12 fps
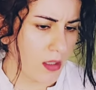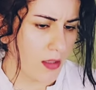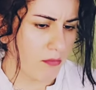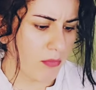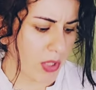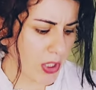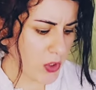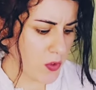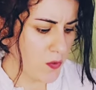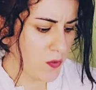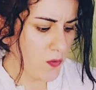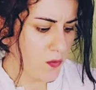But
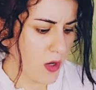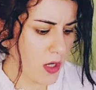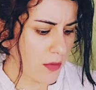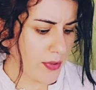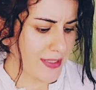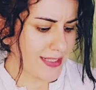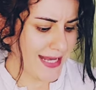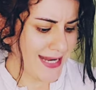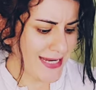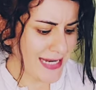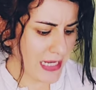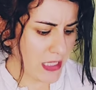you are
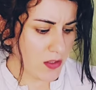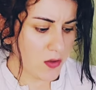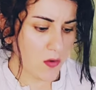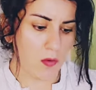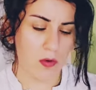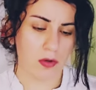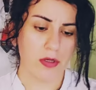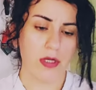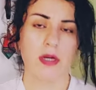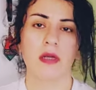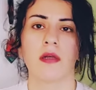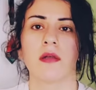pretending, or,
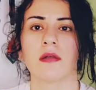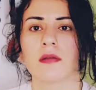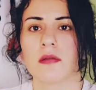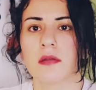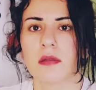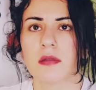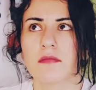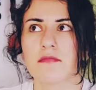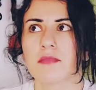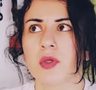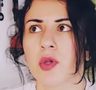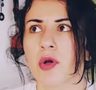
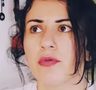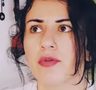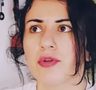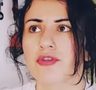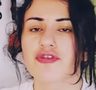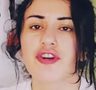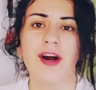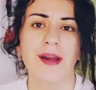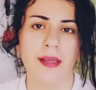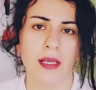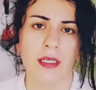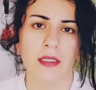you know, you're
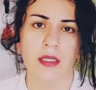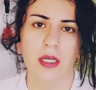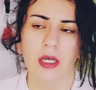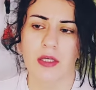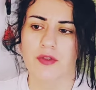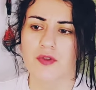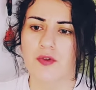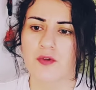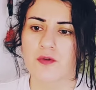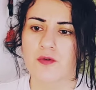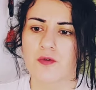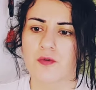trying
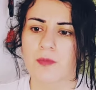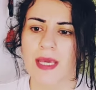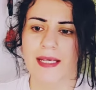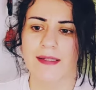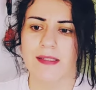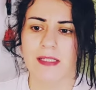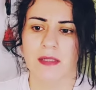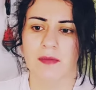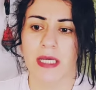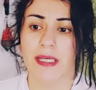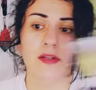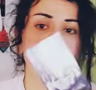to make it seem
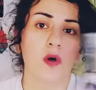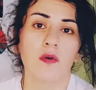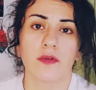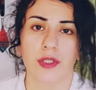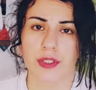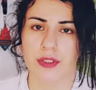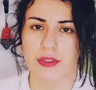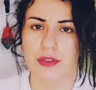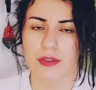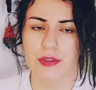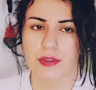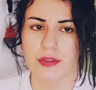like it's over.
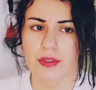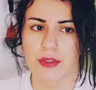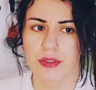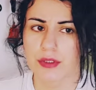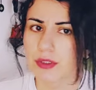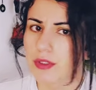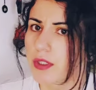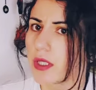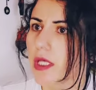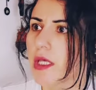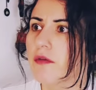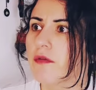
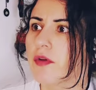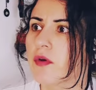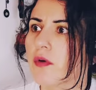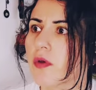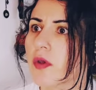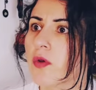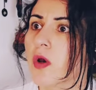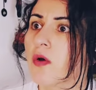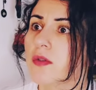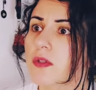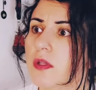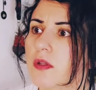Even though you know
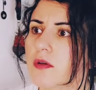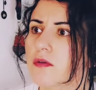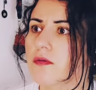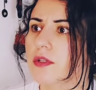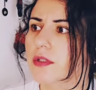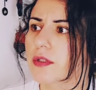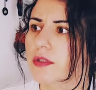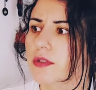it's not over.